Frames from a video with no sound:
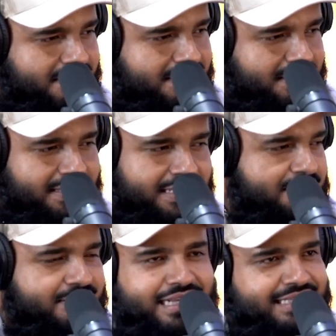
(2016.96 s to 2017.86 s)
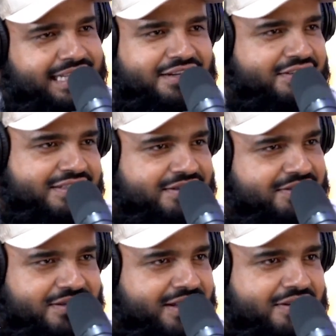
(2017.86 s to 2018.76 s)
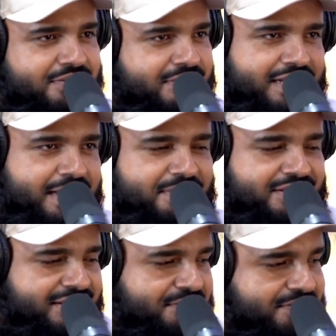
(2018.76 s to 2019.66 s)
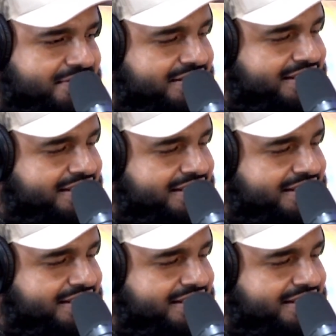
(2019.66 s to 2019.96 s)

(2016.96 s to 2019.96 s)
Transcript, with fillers: This was like 10 years ago, so I don't know what happened to that fool.